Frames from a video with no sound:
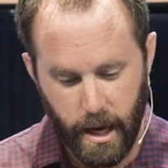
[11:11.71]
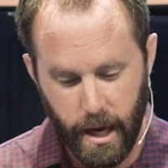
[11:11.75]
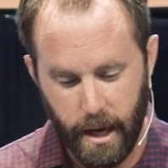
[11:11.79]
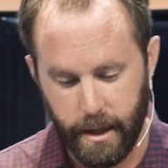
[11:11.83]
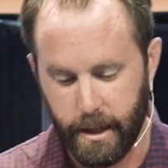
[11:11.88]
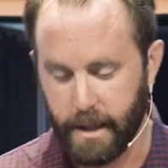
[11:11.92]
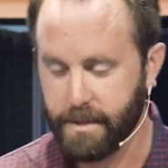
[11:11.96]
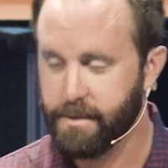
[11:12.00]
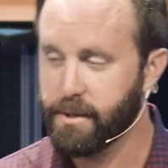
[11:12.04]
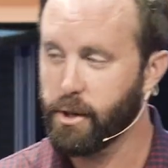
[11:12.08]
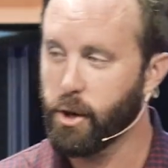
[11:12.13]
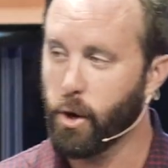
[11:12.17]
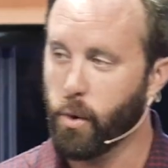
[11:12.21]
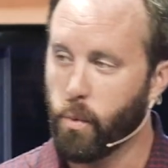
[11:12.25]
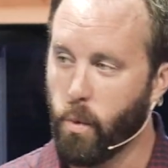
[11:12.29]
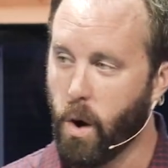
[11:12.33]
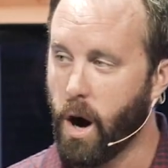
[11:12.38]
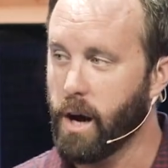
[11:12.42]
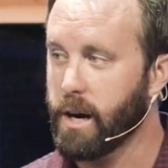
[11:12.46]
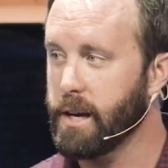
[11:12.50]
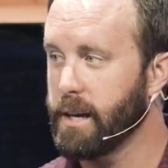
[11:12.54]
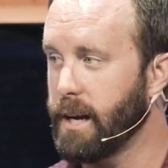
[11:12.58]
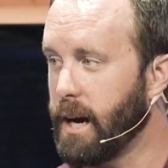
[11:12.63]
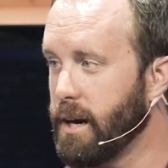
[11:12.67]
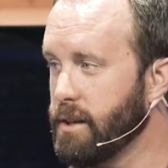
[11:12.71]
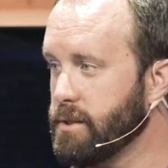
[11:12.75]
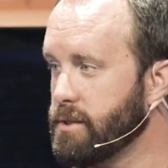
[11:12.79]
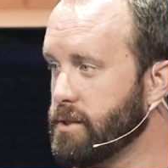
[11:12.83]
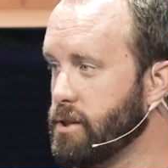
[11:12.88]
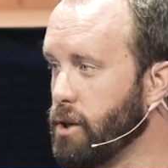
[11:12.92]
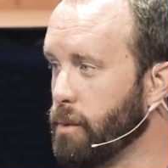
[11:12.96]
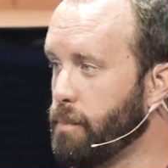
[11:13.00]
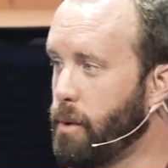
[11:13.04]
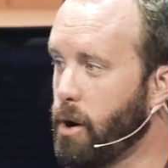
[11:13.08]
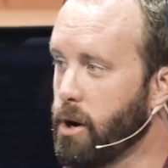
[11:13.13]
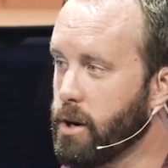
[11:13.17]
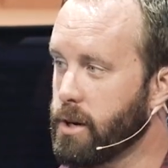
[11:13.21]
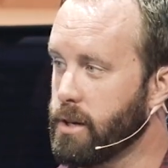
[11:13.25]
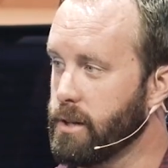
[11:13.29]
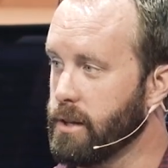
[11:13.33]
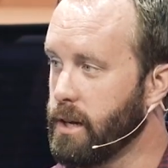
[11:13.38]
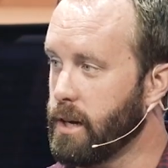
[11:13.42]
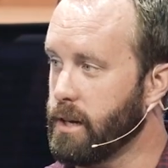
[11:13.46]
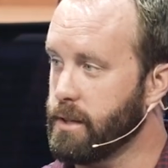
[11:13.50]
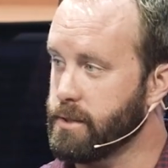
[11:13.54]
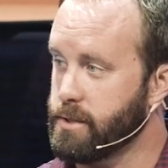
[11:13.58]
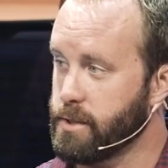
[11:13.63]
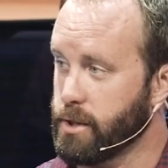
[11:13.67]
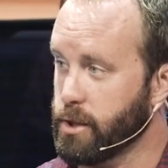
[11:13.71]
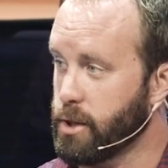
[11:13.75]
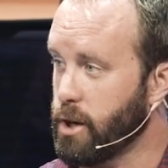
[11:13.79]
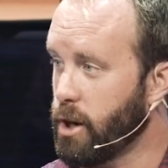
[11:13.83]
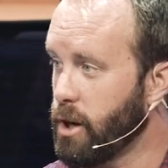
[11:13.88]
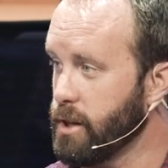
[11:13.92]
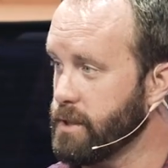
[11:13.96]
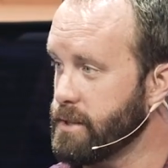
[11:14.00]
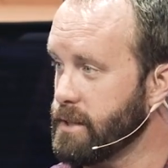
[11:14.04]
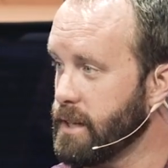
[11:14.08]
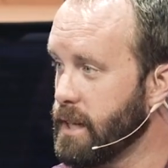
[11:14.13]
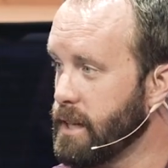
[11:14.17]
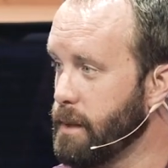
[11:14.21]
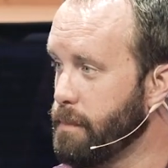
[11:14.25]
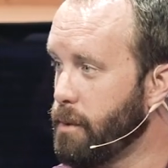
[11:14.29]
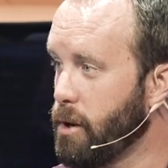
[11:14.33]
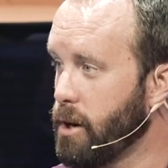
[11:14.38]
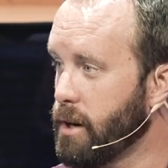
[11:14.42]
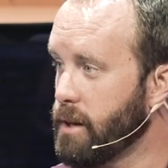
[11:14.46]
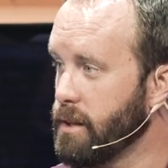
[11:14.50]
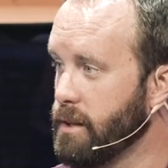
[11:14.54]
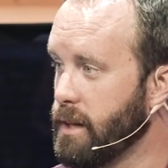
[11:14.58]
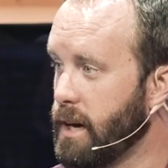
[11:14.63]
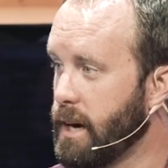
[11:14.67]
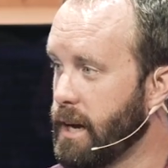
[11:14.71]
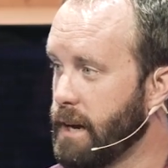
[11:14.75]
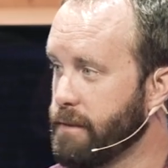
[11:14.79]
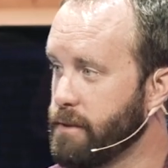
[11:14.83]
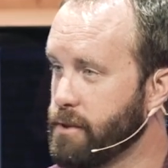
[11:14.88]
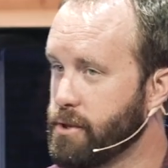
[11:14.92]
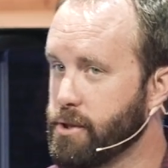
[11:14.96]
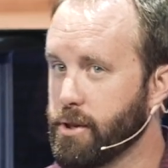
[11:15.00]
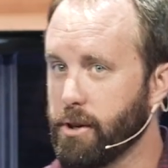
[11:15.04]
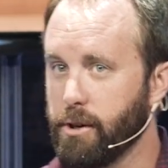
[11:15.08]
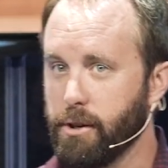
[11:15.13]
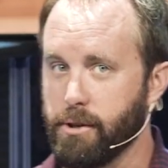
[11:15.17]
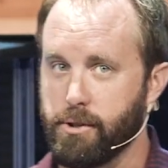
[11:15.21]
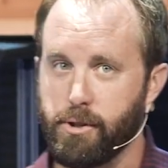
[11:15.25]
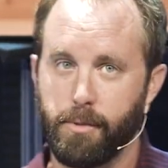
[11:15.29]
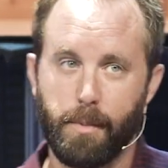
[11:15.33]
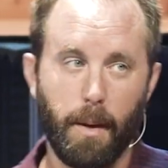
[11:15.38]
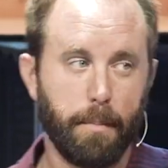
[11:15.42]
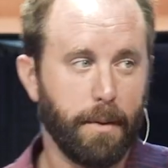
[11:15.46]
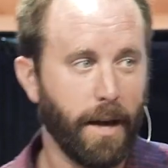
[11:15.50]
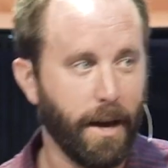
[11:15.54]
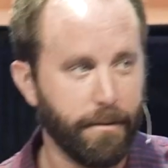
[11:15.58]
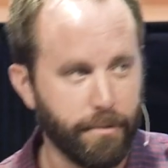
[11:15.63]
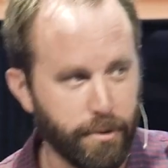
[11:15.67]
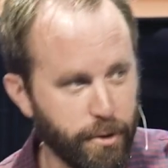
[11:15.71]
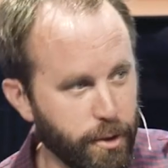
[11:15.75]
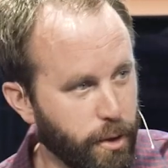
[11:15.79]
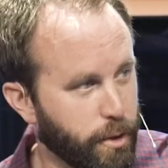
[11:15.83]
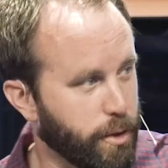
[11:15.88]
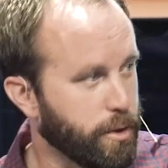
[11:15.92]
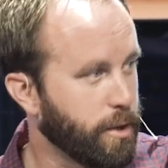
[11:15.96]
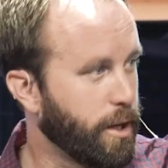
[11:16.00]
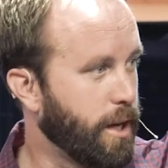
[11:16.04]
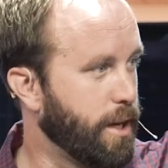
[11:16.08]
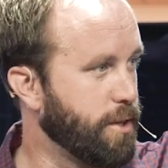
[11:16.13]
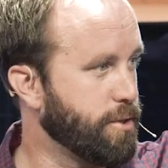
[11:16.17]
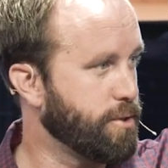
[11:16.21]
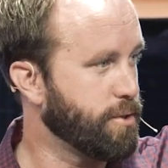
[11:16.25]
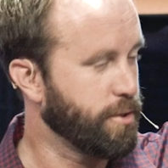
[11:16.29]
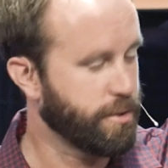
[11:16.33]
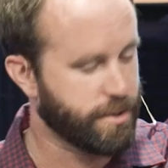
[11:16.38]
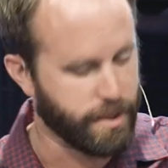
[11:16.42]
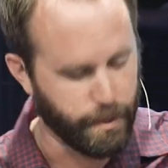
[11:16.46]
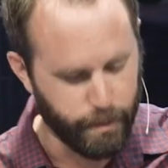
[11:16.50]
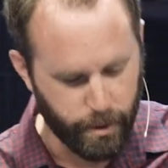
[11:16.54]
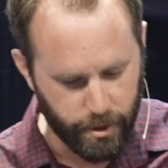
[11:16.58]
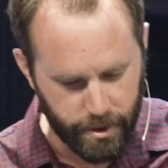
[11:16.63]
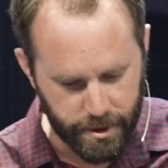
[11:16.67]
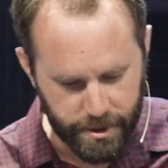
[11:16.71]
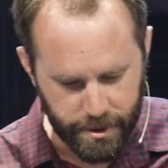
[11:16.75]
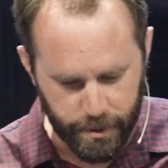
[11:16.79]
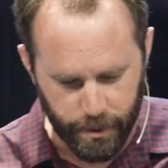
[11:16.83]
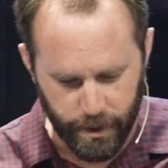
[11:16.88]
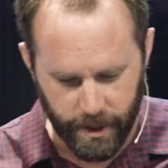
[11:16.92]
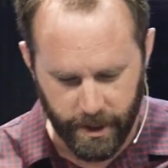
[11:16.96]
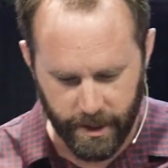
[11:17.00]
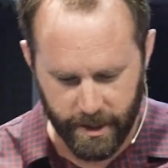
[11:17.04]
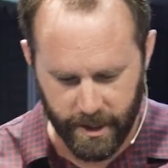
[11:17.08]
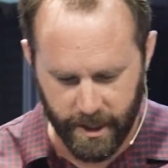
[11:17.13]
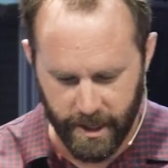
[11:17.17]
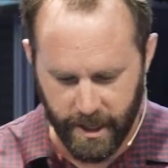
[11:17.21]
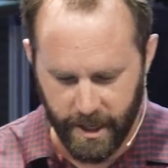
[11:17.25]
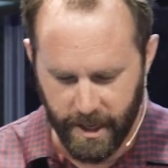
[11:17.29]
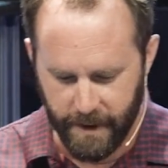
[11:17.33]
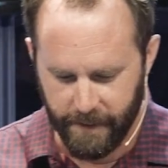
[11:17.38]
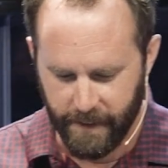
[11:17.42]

and let's say you're walking out to your parking lot, to the car today in the parking lot after church, or maybe after you go to lunch or somewhere this week,